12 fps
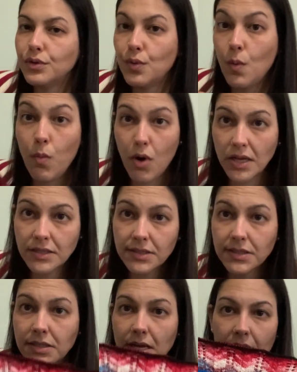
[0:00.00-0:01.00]

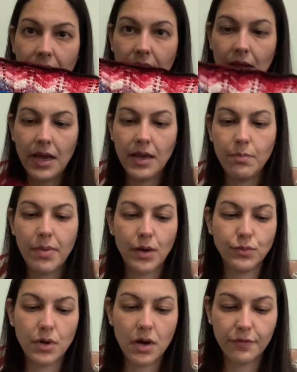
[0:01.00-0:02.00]
once and then I
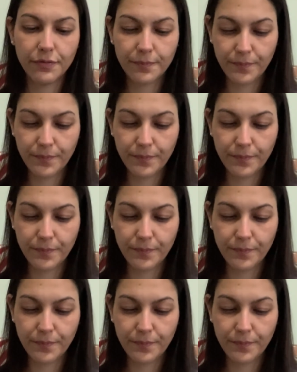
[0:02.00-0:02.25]
bound off.